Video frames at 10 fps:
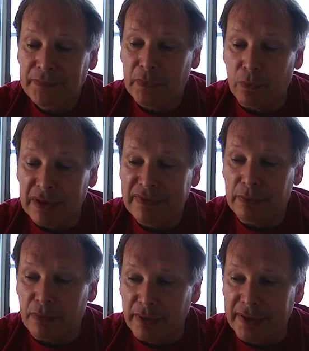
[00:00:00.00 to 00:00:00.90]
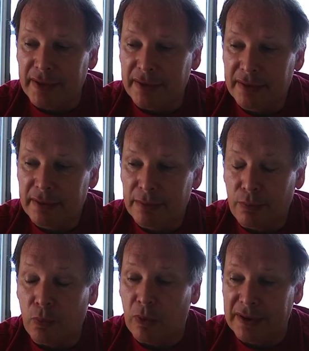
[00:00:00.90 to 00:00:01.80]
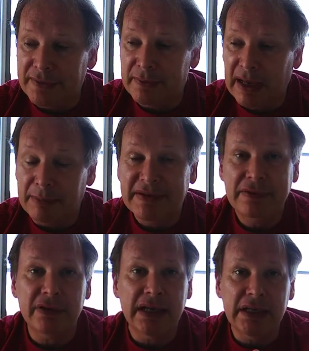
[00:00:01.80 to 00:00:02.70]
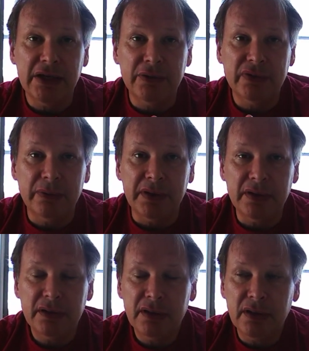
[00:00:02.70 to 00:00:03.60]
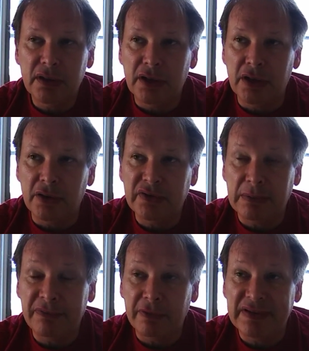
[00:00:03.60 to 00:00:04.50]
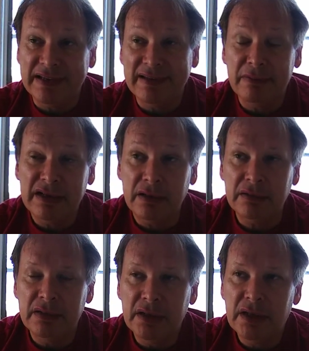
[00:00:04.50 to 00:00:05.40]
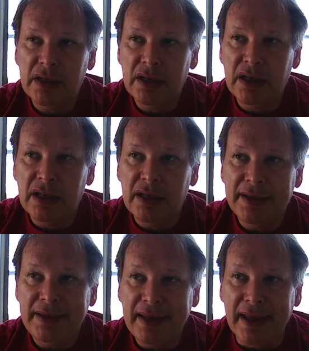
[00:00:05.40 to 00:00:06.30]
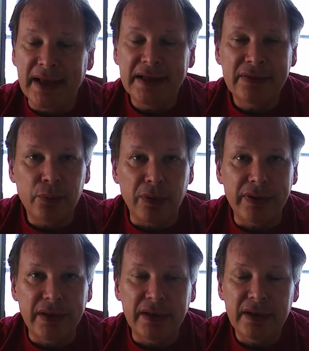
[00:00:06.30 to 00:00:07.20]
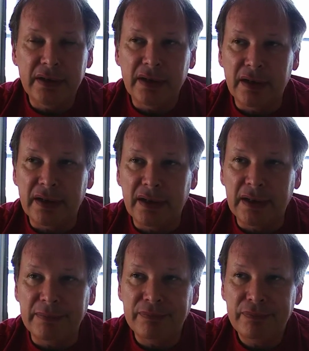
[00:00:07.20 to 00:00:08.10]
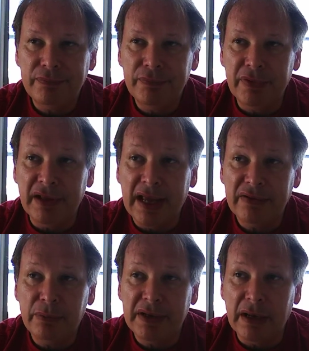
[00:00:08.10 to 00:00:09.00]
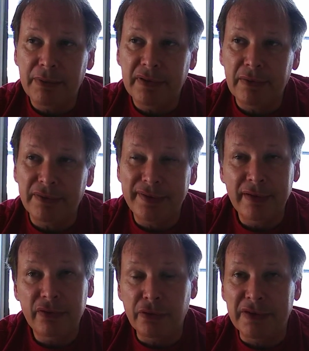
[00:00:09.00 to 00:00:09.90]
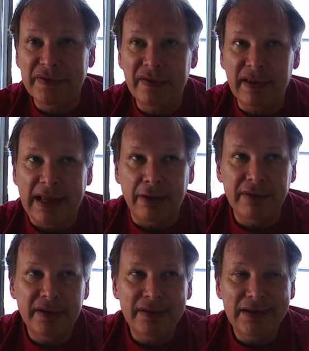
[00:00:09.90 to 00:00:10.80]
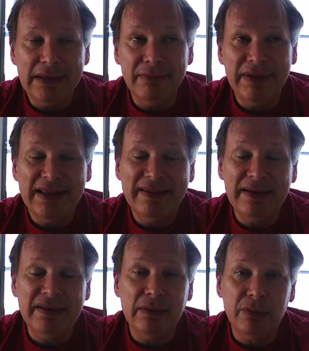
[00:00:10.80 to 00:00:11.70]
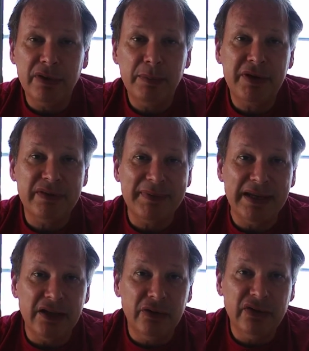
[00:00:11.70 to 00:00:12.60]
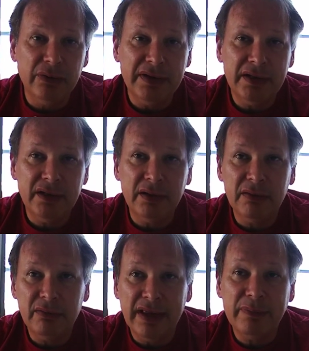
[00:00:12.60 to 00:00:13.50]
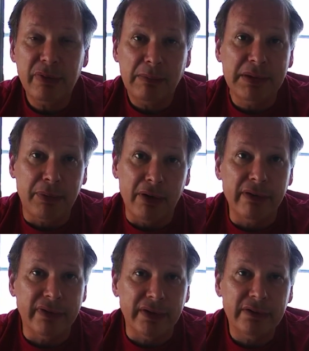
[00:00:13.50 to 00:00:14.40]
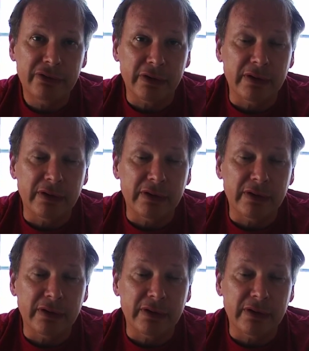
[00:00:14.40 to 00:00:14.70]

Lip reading: Was it worth it? I'm still getting used to it. You know, some folks I say, well, yeah, it's worth it. Last week I would have told you, yeah, the jury's still out. Is it worth it because I'm getting used to it? That's probably part of it, sure.